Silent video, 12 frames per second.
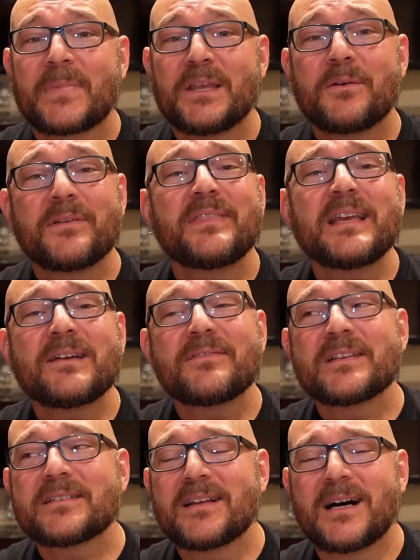You could think of
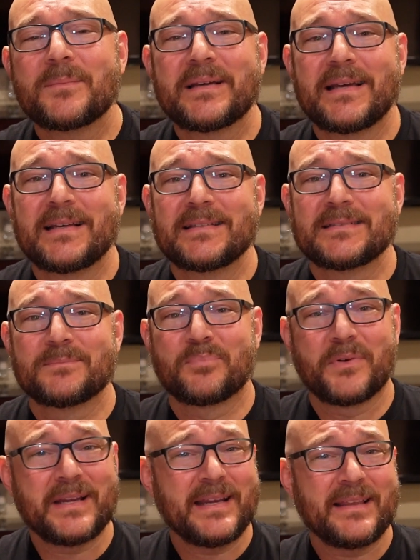this knob as
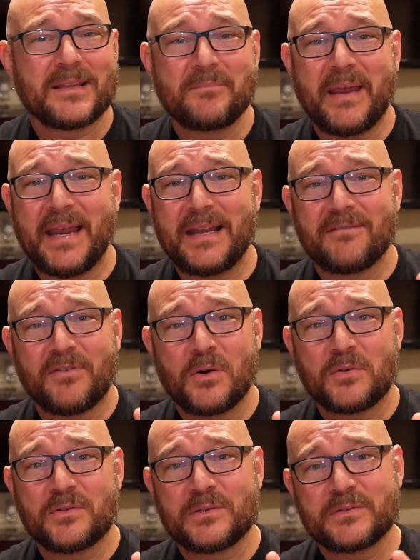bringing the main
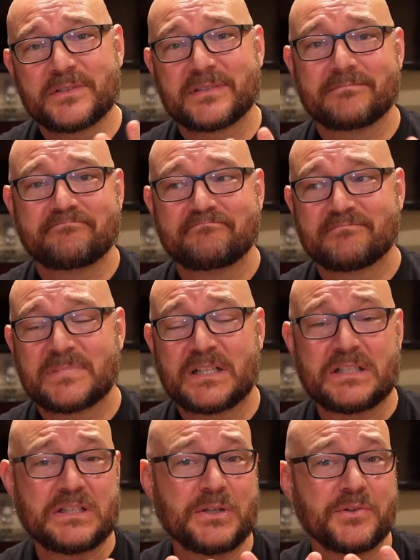vocals
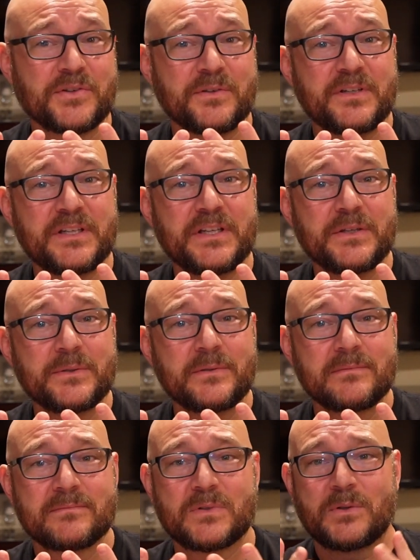closer to
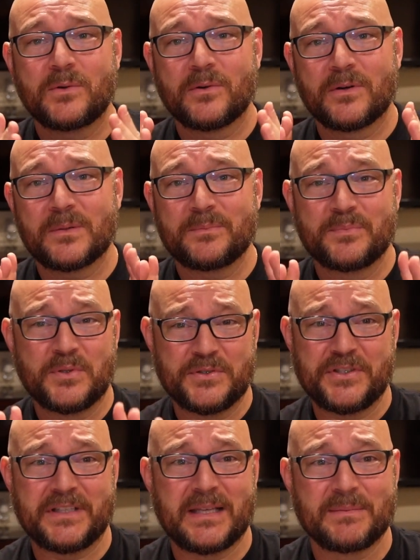you or
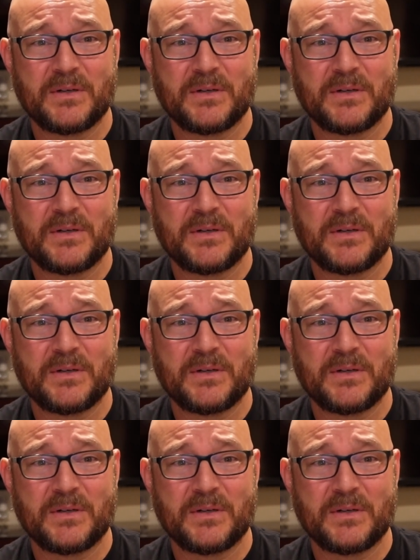pushing them